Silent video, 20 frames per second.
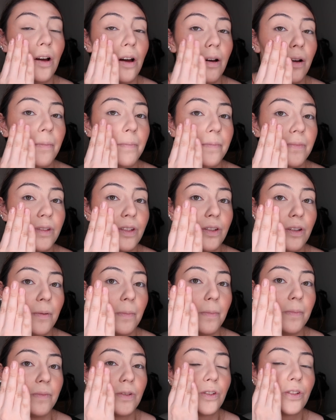
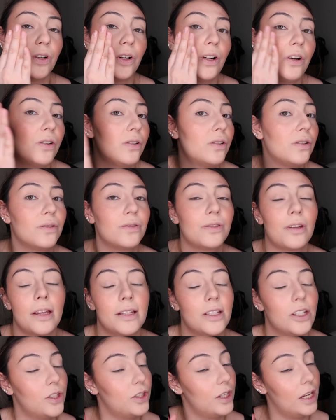some circles.
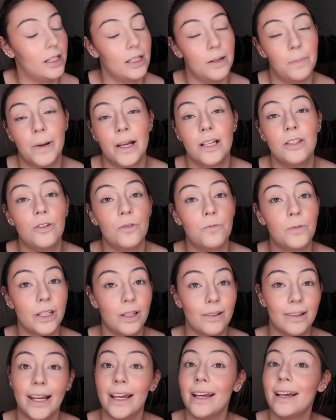It depends on
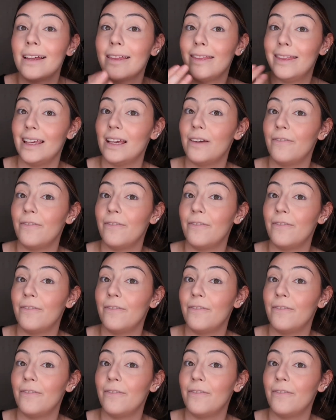what you like.